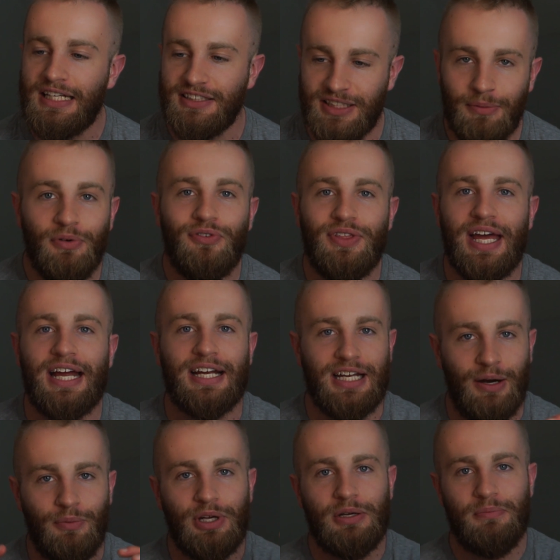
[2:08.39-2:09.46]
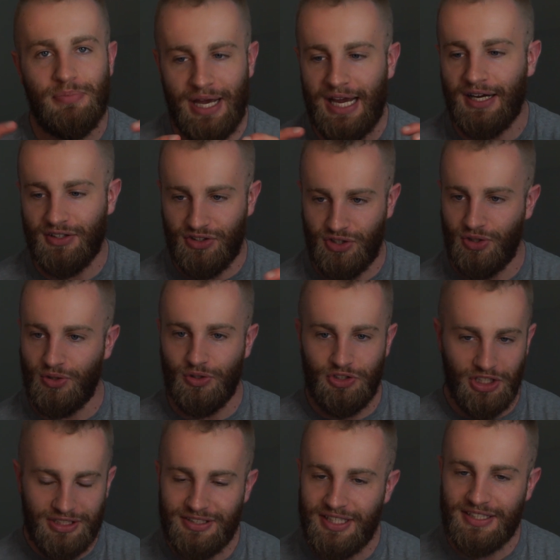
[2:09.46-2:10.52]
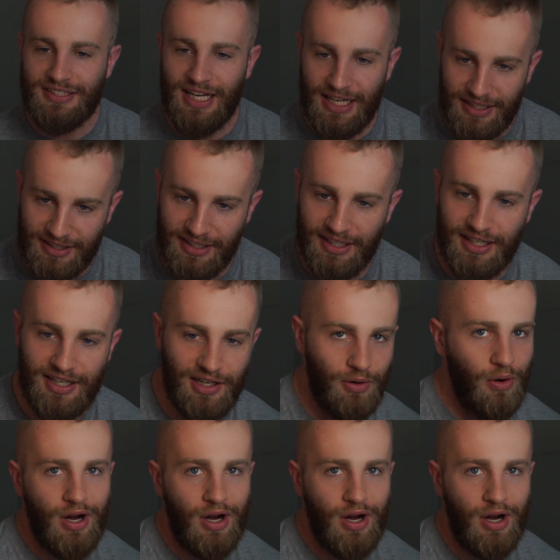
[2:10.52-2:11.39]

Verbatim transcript: some of that coming back to just this idea.